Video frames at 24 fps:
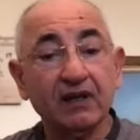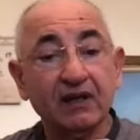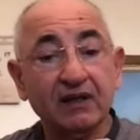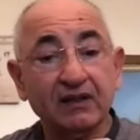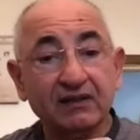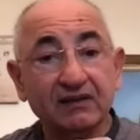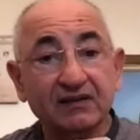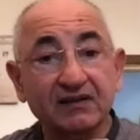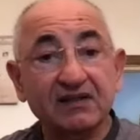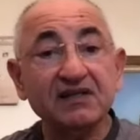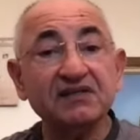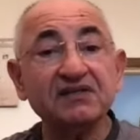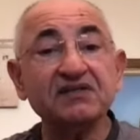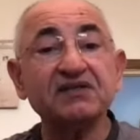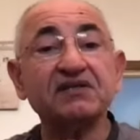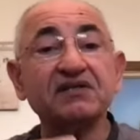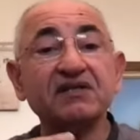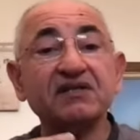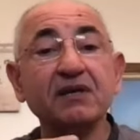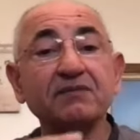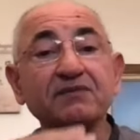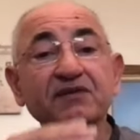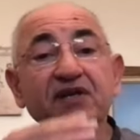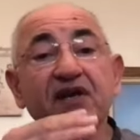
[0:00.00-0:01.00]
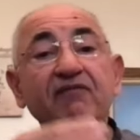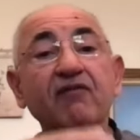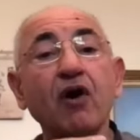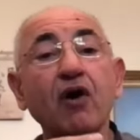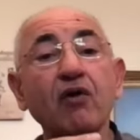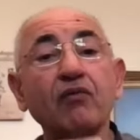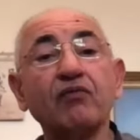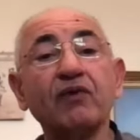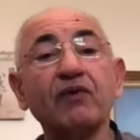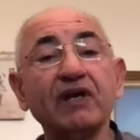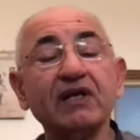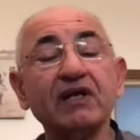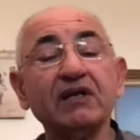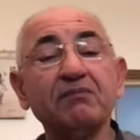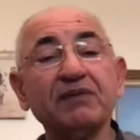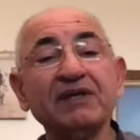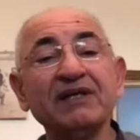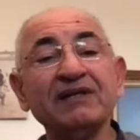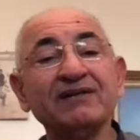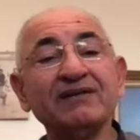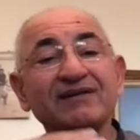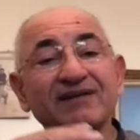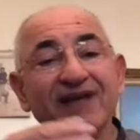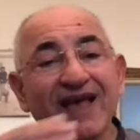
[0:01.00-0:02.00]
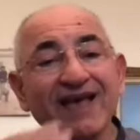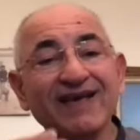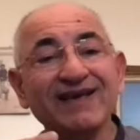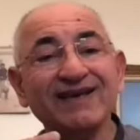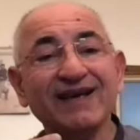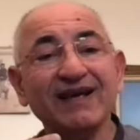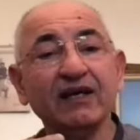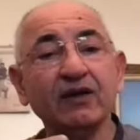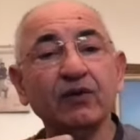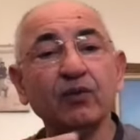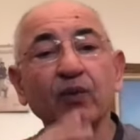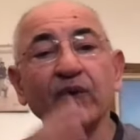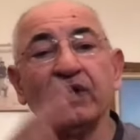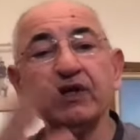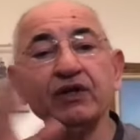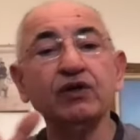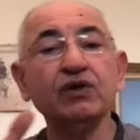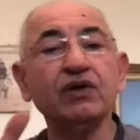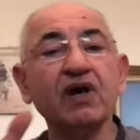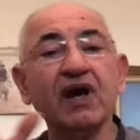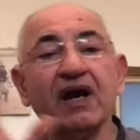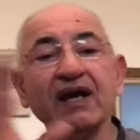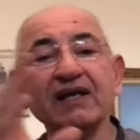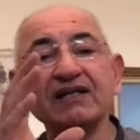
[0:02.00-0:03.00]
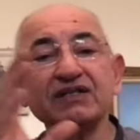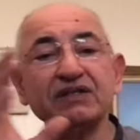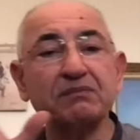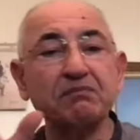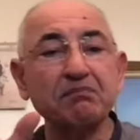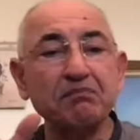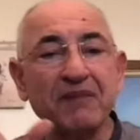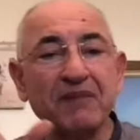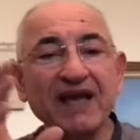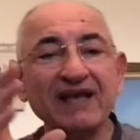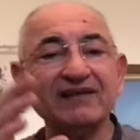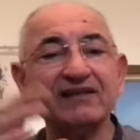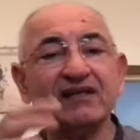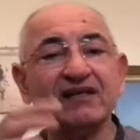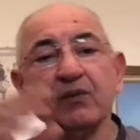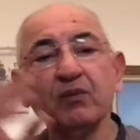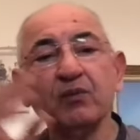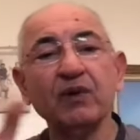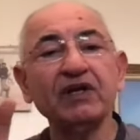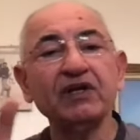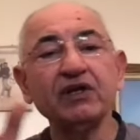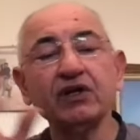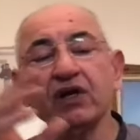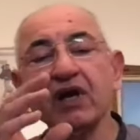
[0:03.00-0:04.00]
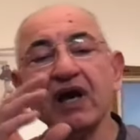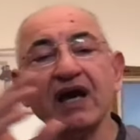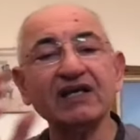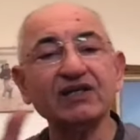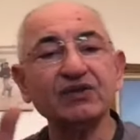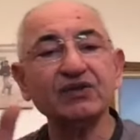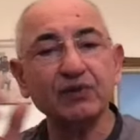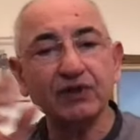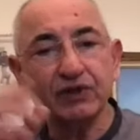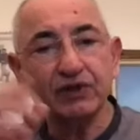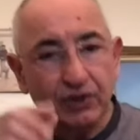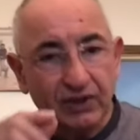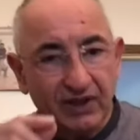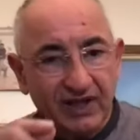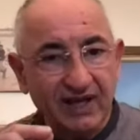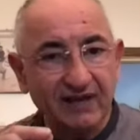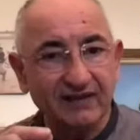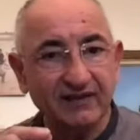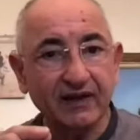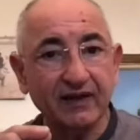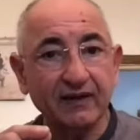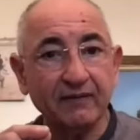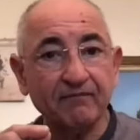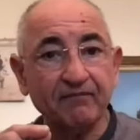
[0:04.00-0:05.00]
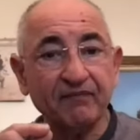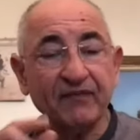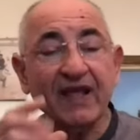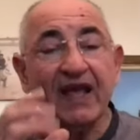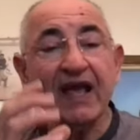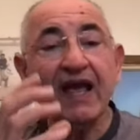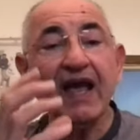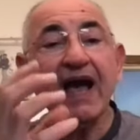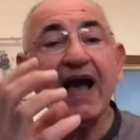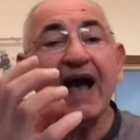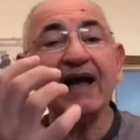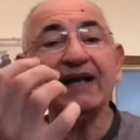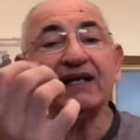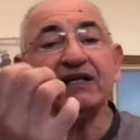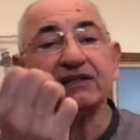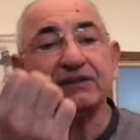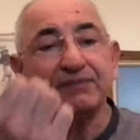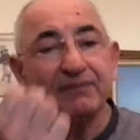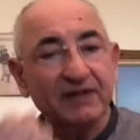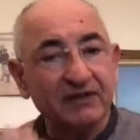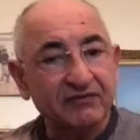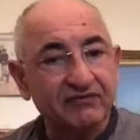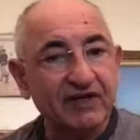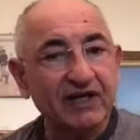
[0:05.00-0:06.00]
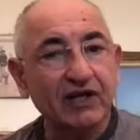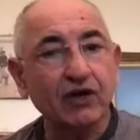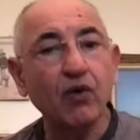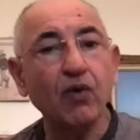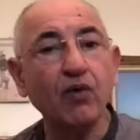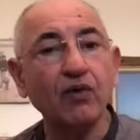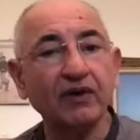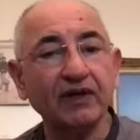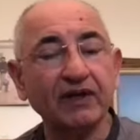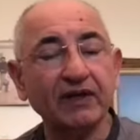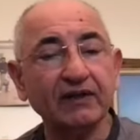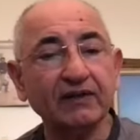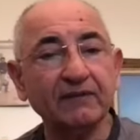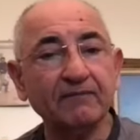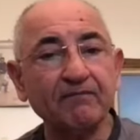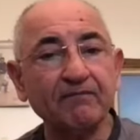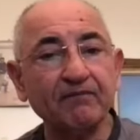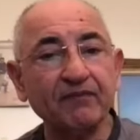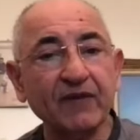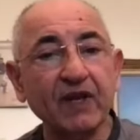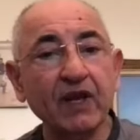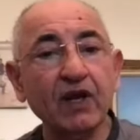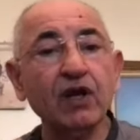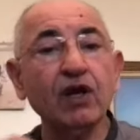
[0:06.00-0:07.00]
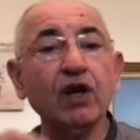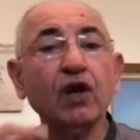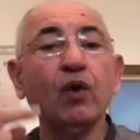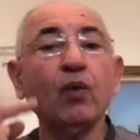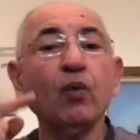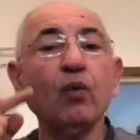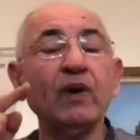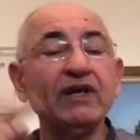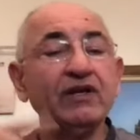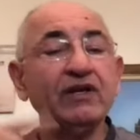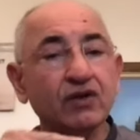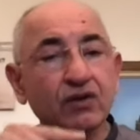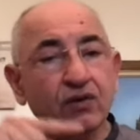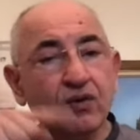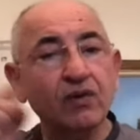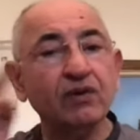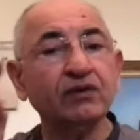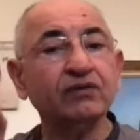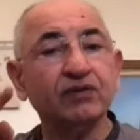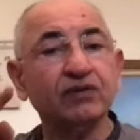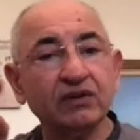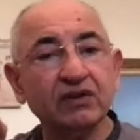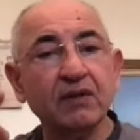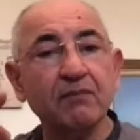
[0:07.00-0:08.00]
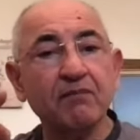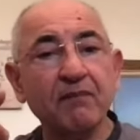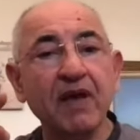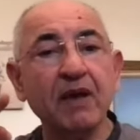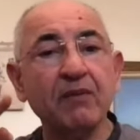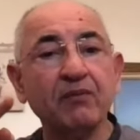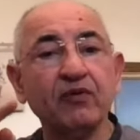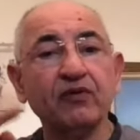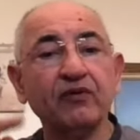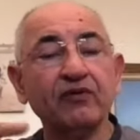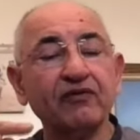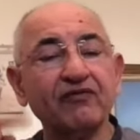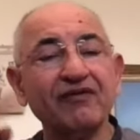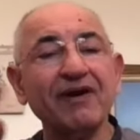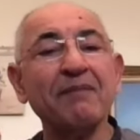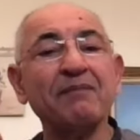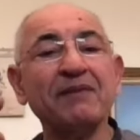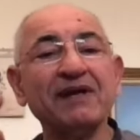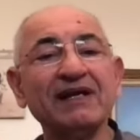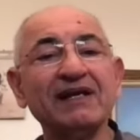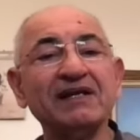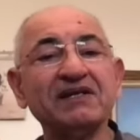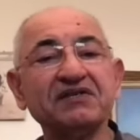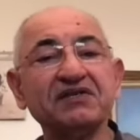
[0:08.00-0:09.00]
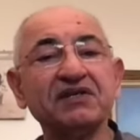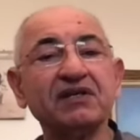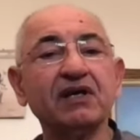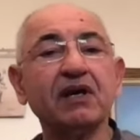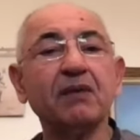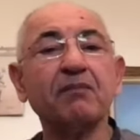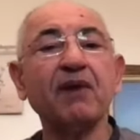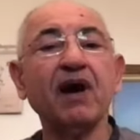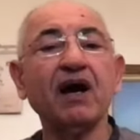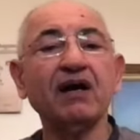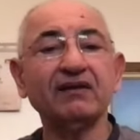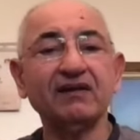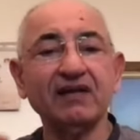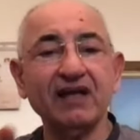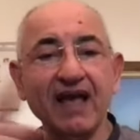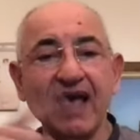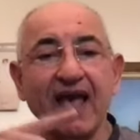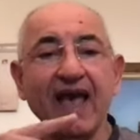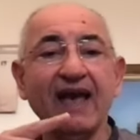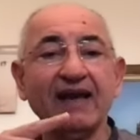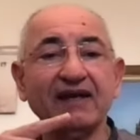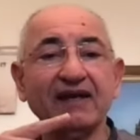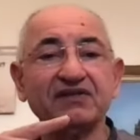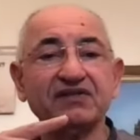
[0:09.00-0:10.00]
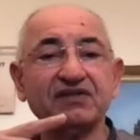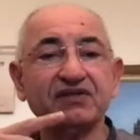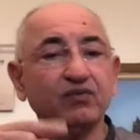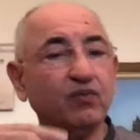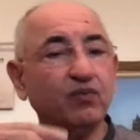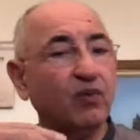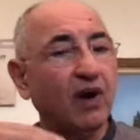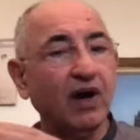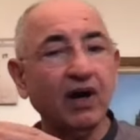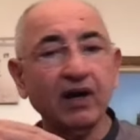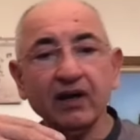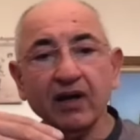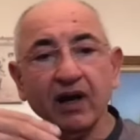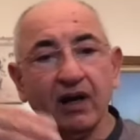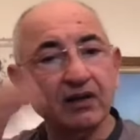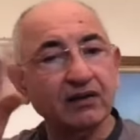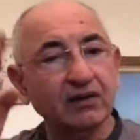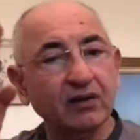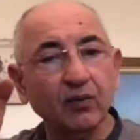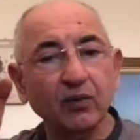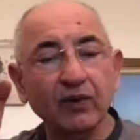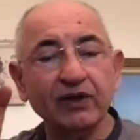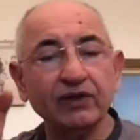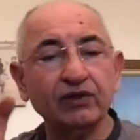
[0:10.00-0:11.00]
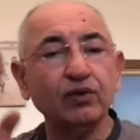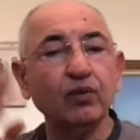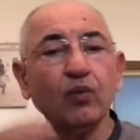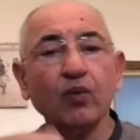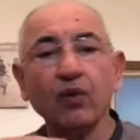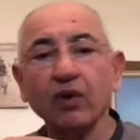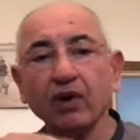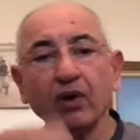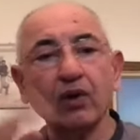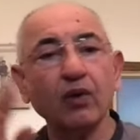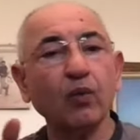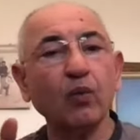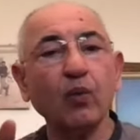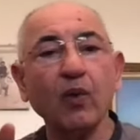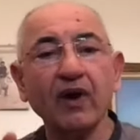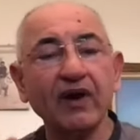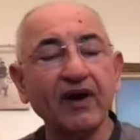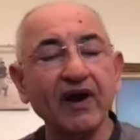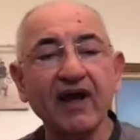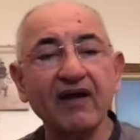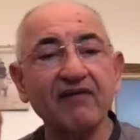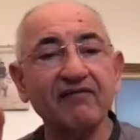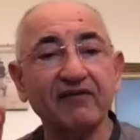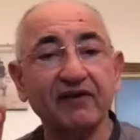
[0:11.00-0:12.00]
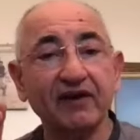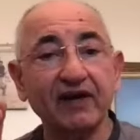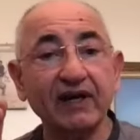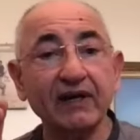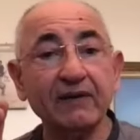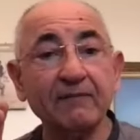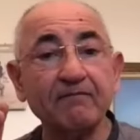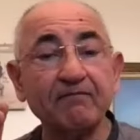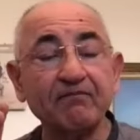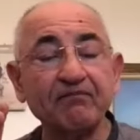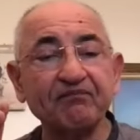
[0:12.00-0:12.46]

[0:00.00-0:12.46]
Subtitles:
These steps have already been taken when you guys met and when you guys were together, and it's been recorded. When you go into the memory reminiscing about the ex while on the way to work or wherever,